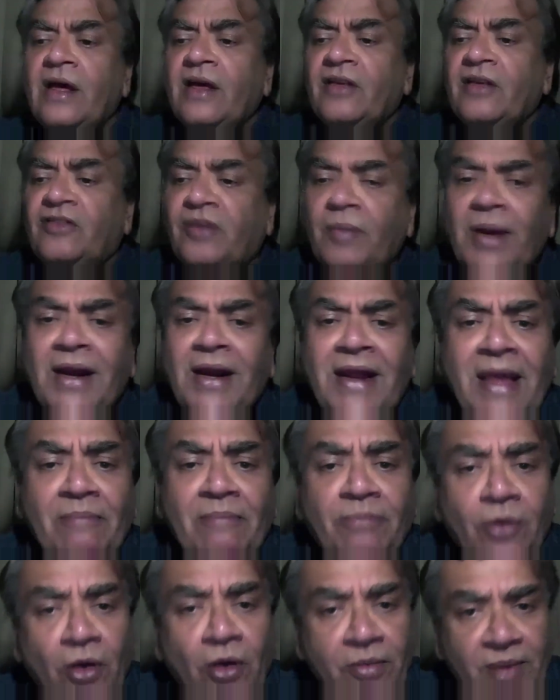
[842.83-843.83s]
Similarly,
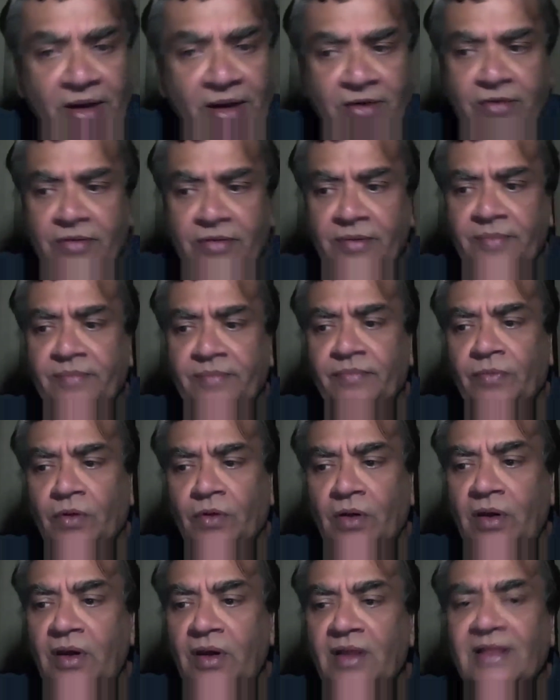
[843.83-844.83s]
employment.
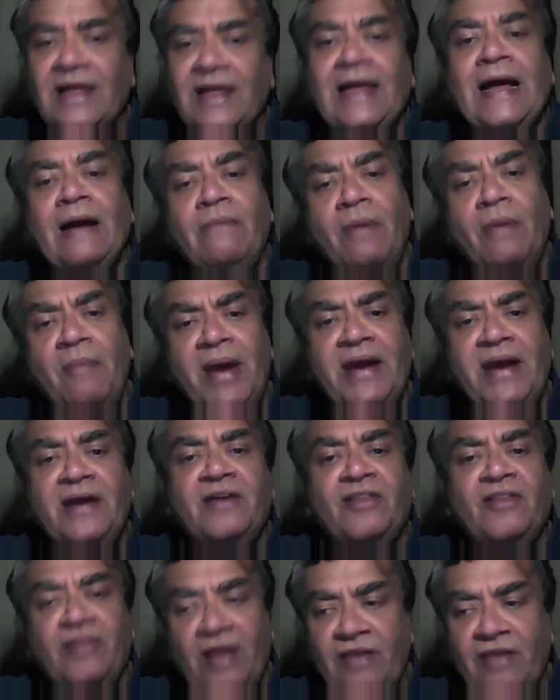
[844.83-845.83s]
Government
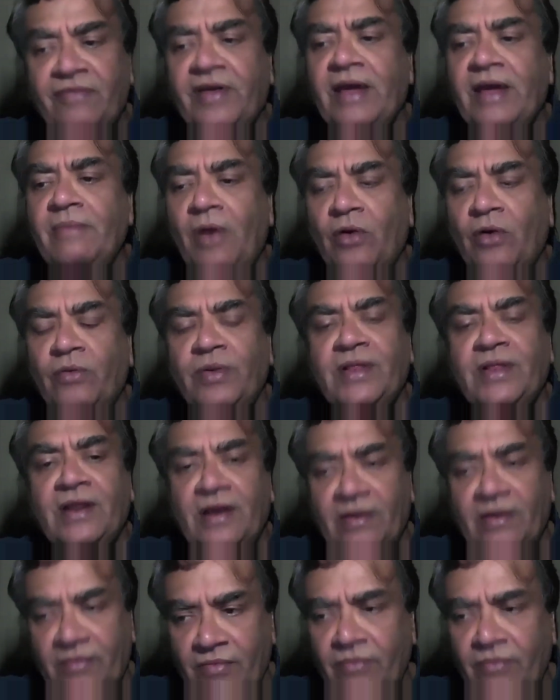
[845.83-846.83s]
itself came out with
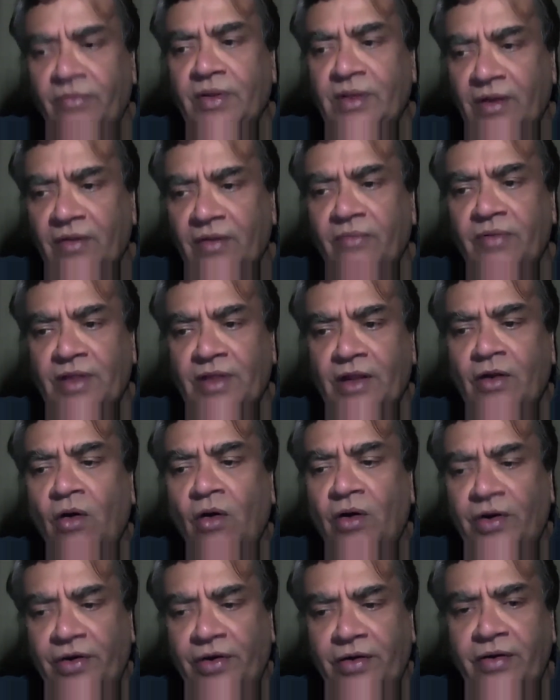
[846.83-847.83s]
an
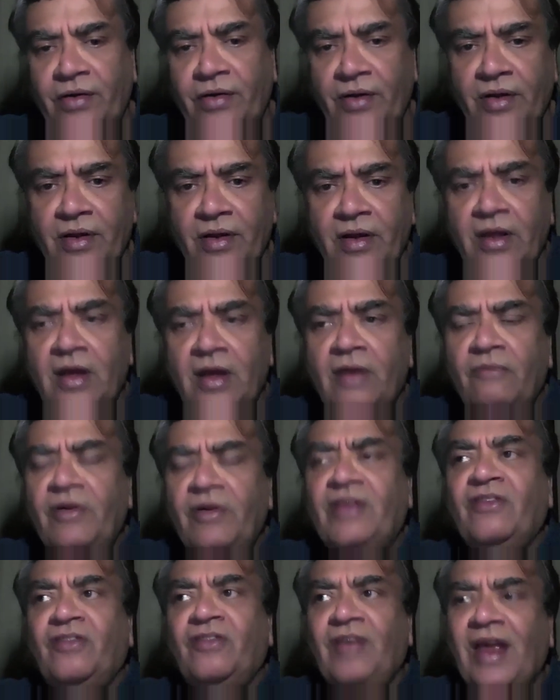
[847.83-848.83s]
order
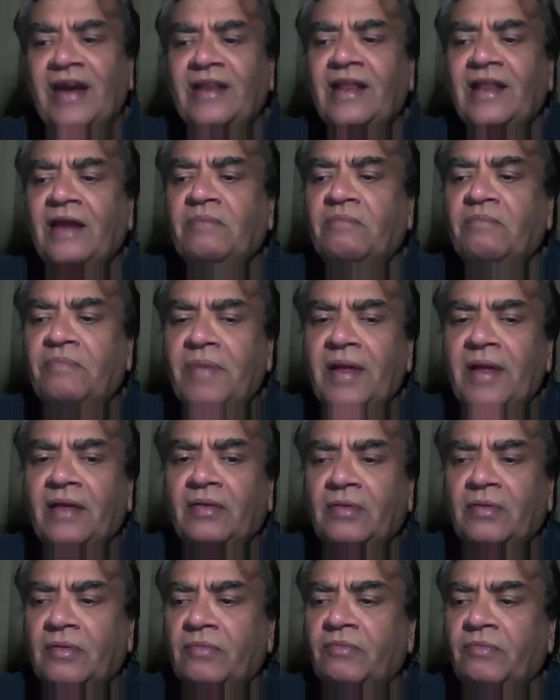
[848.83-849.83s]
which said that
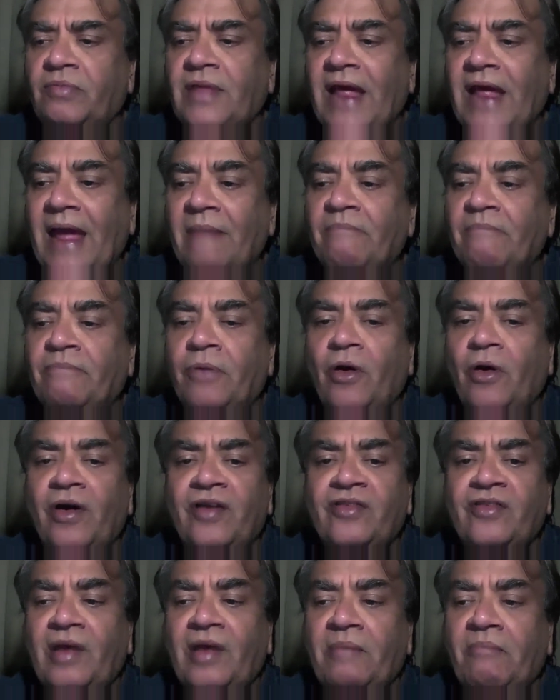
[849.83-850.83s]
the
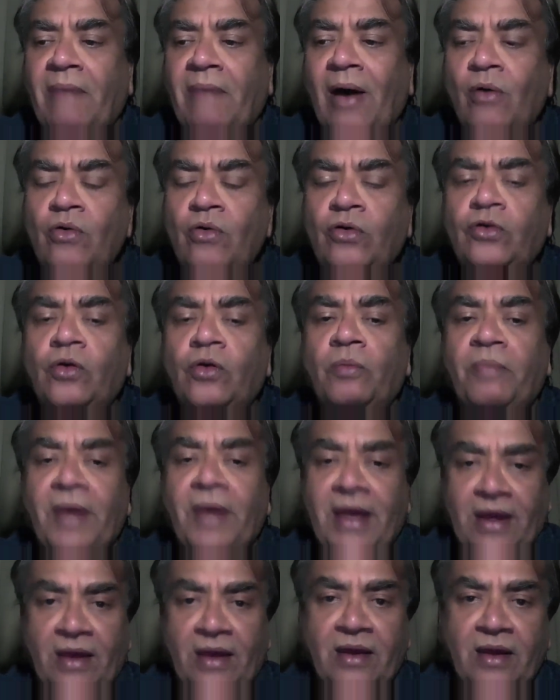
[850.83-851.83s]
employers are bound to
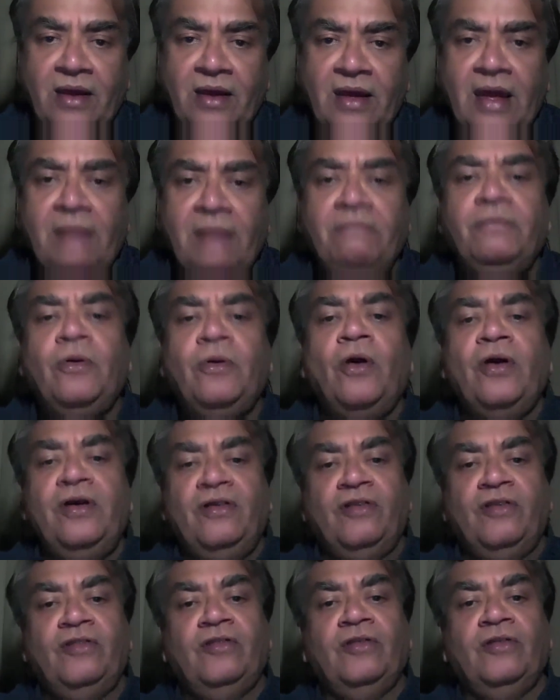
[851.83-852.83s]
pay
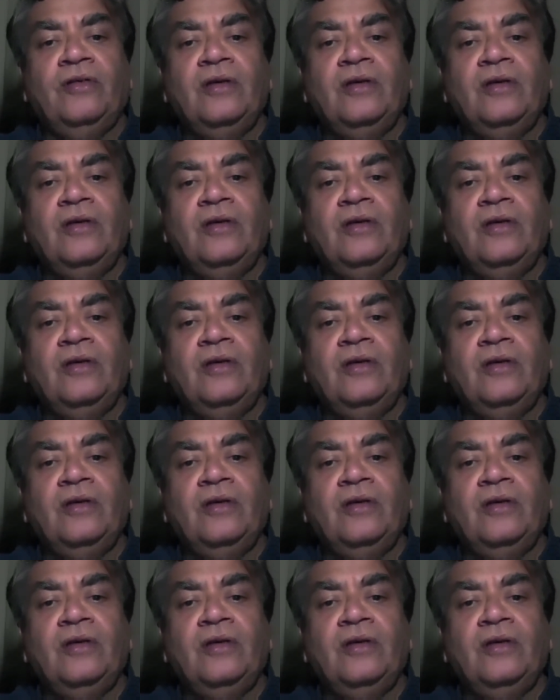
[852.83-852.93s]
employees